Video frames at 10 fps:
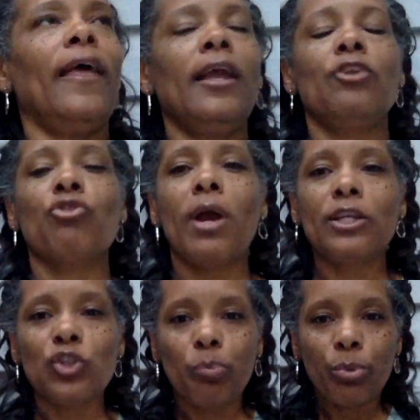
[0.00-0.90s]
and
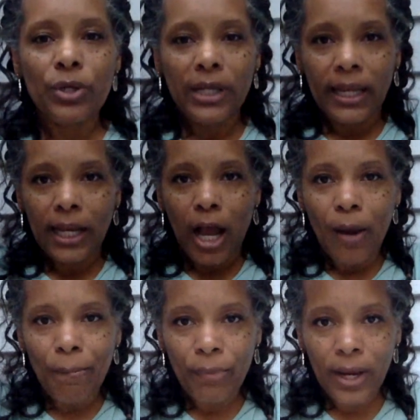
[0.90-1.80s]
trying to put an
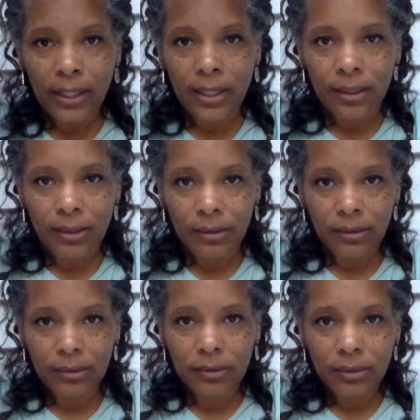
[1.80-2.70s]
umbrella
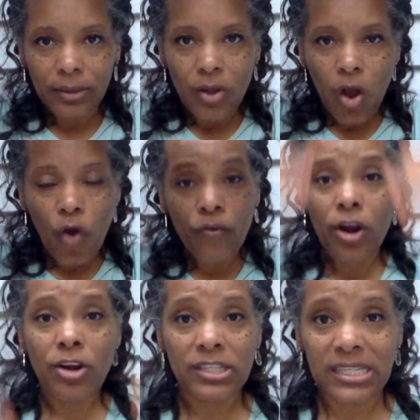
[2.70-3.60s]
over
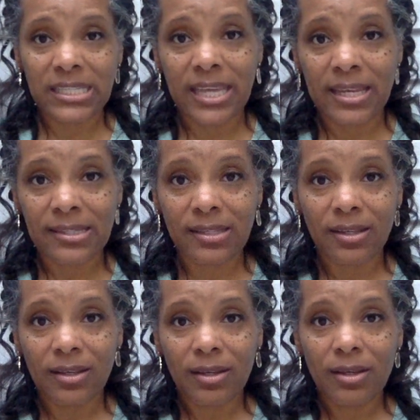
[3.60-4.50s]
her success.
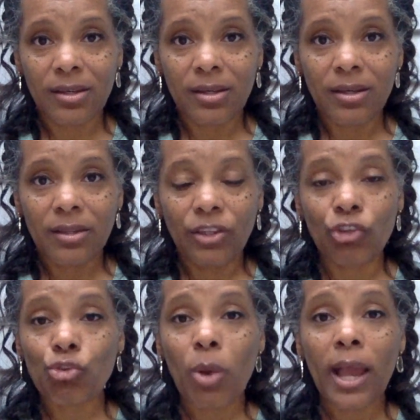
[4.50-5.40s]
They're
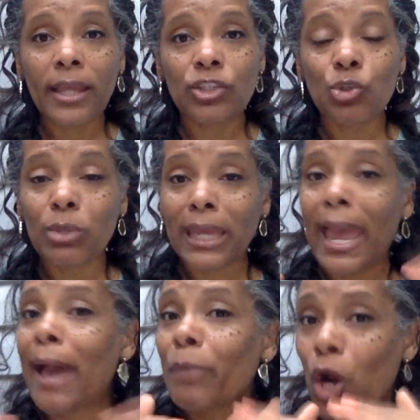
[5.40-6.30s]
trying to
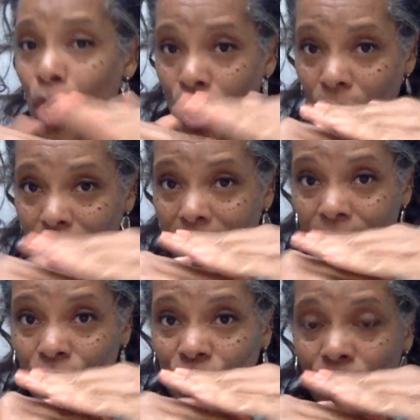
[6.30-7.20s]
cap her
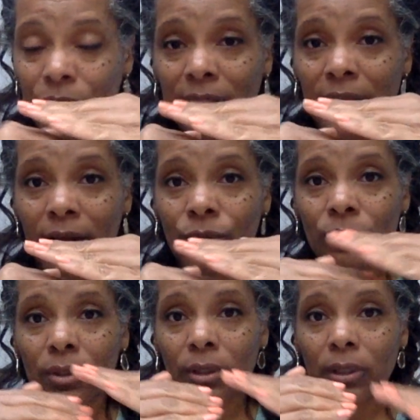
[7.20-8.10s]
at a certain
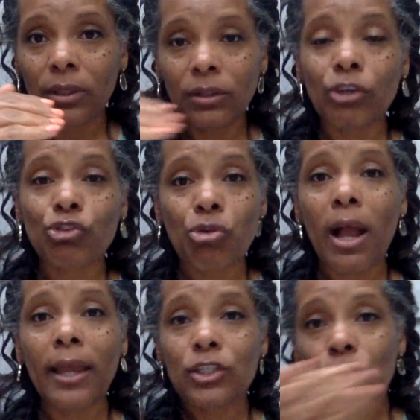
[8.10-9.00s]
level. They're
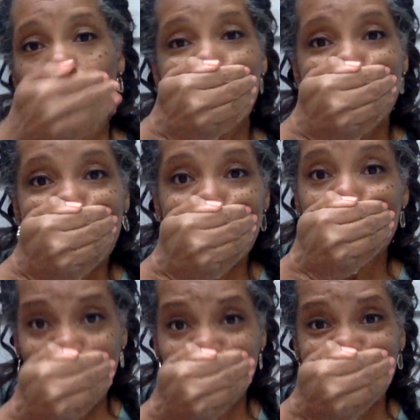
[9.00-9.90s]
trying to
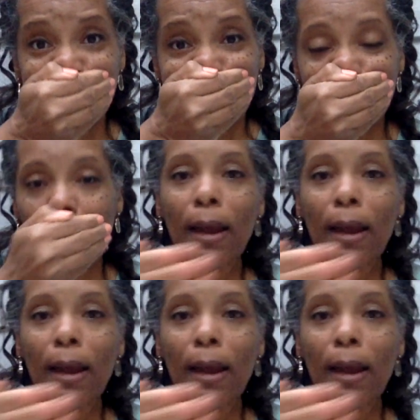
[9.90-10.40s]
muffle